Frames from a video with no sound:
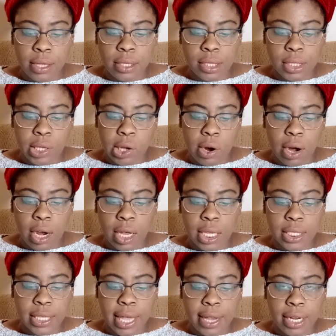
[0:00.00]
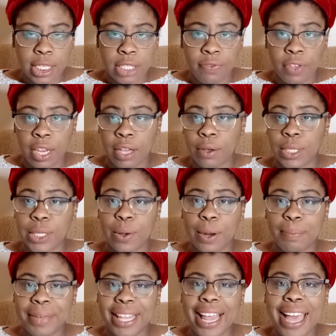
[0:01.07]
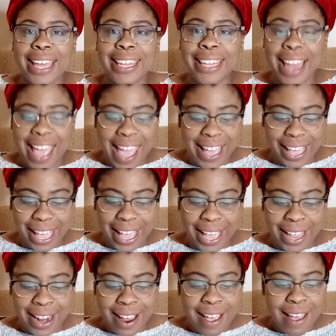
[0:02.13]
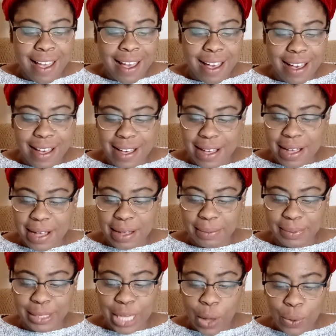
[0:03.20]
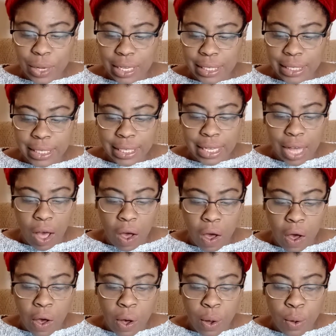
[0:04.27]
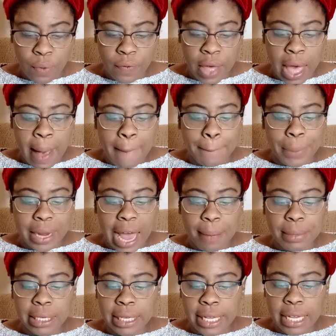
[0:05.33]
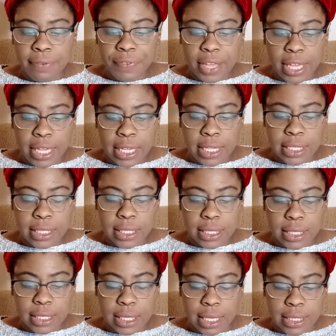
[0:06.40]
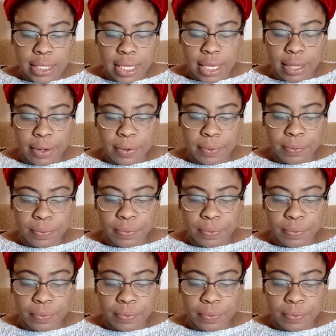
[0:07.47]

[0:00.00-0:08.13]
Sorry, because now this video is going to be like lagging. Don't click off, but I believe let's see.